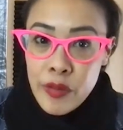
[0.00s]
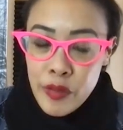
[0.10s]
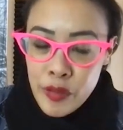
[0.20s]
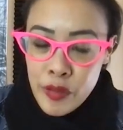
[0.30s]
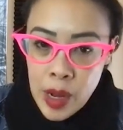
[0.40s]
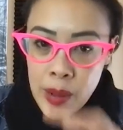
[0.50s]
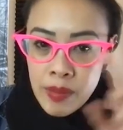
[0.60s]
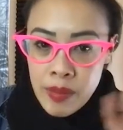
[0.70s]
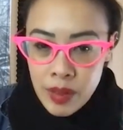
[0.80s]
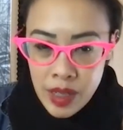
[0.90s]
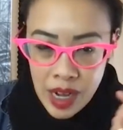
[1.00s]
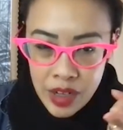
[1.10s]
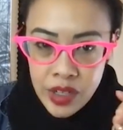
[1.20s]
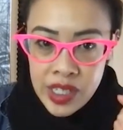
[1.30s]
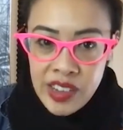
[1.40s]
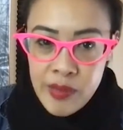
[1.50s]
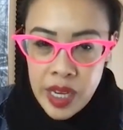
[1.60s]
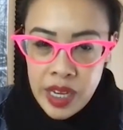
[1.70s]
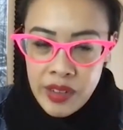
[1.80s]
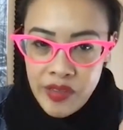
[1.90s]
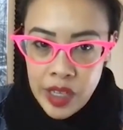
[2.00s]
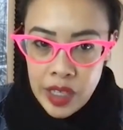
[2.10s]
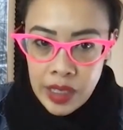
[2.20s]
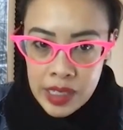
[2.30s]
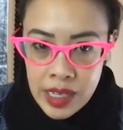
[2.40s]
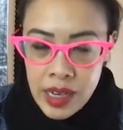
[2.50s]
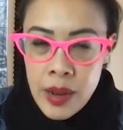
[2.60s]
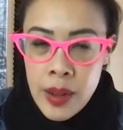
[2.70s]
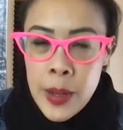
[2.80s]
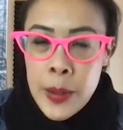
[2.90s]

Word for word: from connections I've made via LinkedIn.